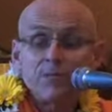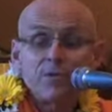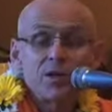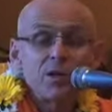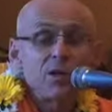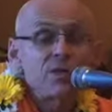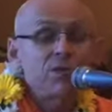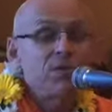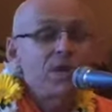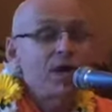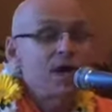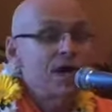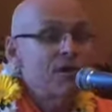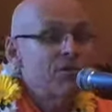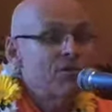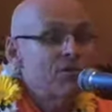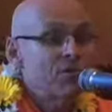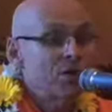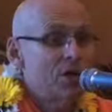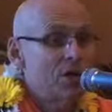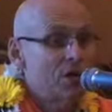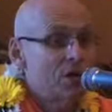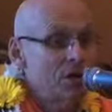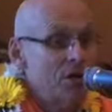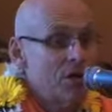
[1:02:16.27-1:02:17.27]
In that
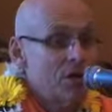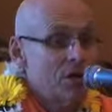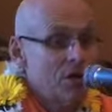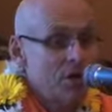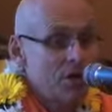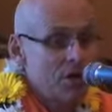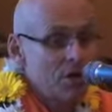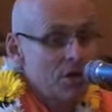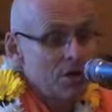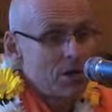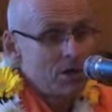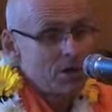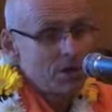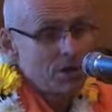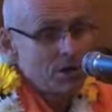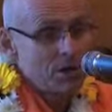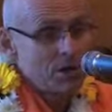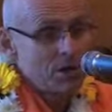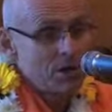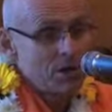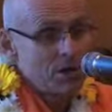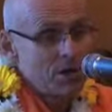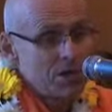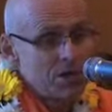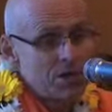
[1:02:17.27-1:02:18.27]
way,
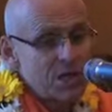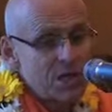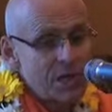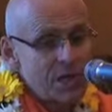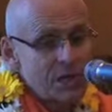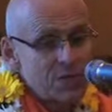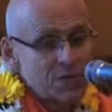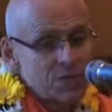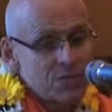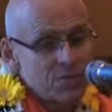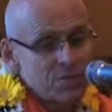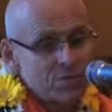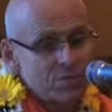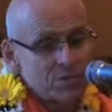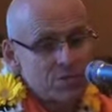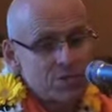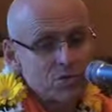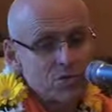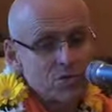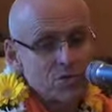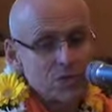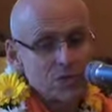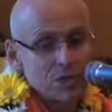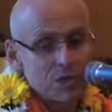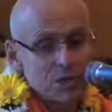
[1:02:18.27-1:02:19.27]
our attachment to
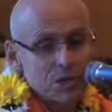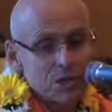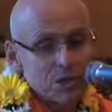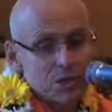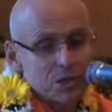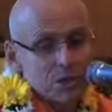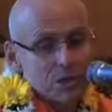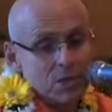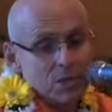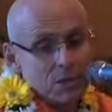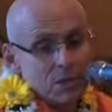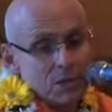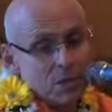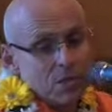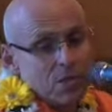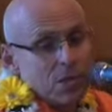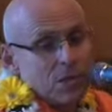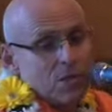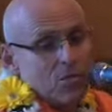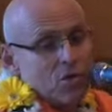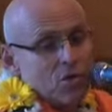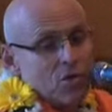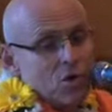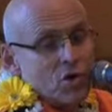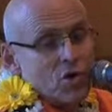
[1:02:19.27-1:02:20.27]
Krishna
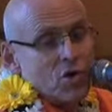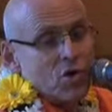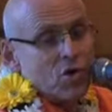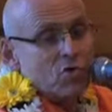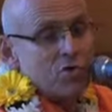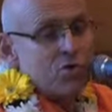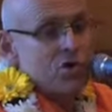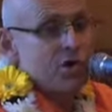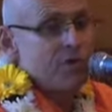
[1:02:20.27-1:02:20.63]
will grow